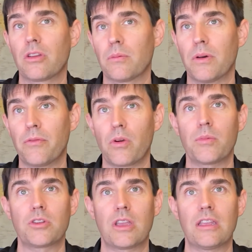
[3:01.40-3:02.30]
Thunderbolt 4
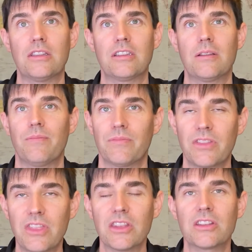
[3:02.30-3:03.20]
machines,
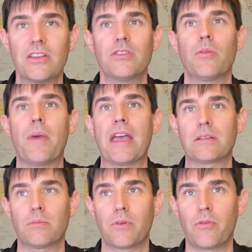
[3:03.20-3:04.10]
this gives you
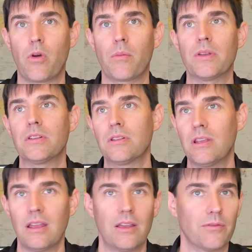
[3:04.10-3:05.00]
maximum performance
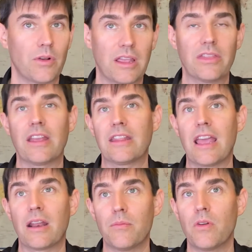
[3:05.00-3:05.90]
for getting that
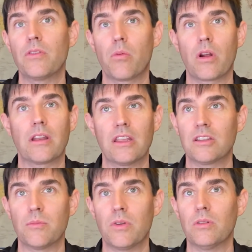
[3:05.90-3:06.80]
data moved to where it needs
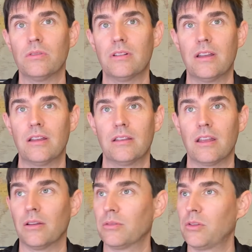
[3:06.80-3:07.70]
to move.
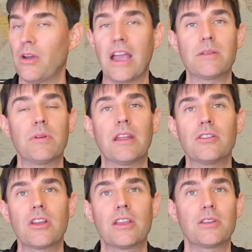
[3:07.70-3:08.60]
Do high-speed
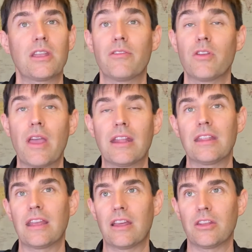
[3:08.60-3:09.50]
ingest, even do
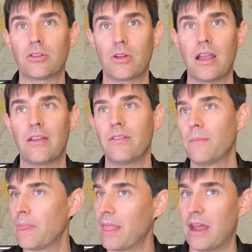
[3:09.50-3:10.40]
editing on this drive
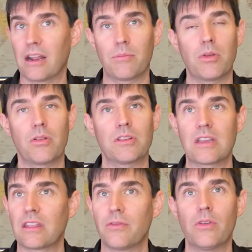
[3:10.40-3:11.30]
on a computer that's
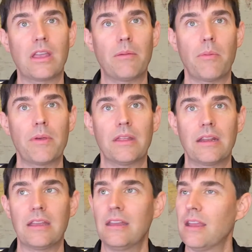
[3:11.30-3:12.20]
got the full
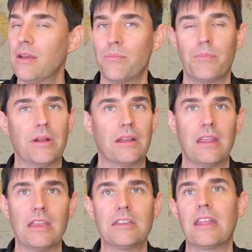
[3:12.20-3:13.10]
capability, but
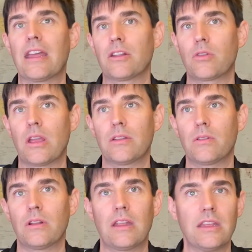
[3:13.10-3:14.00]
easy data transfer
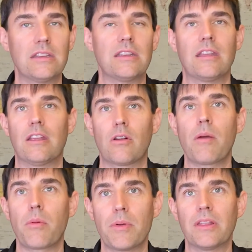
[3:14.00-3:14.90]
and easy
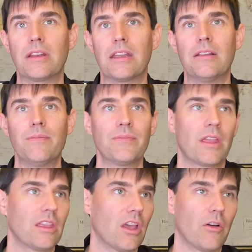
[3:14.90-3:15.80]
interoperability,
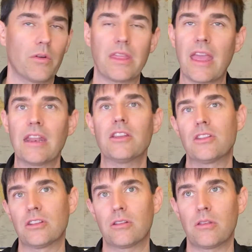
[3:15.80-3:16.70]
with any
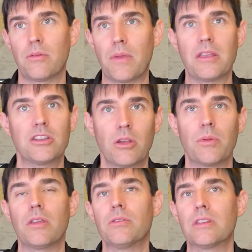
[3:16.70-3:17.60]
system that may still be
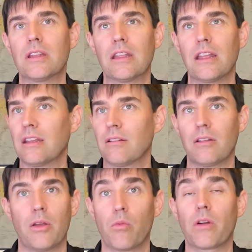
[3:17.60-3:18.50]
used and
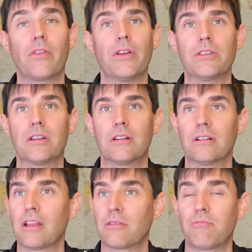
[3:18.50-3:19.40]
workflows that
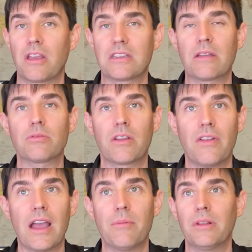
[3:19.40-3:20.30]
are exceptionally
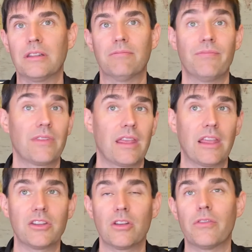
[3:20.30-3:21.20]
viable
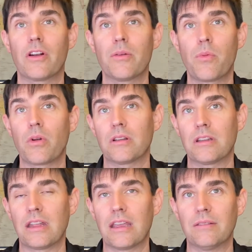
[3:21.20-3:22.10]
and still very important
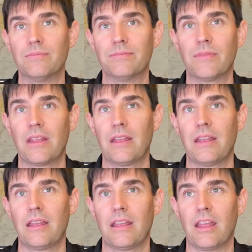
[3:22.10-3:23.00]
today.
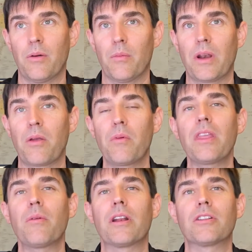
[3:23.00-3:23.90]
What I
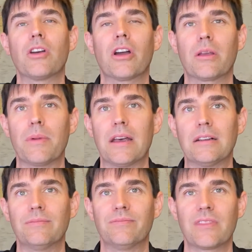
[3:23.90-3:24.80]
really want to talk
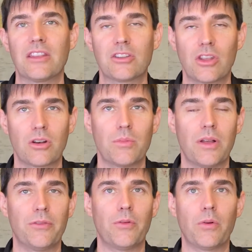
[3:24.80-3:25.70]
about is
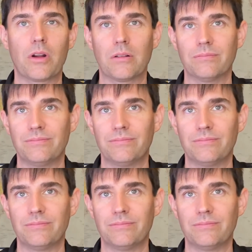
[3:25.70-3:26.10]
Thunderbolt 4.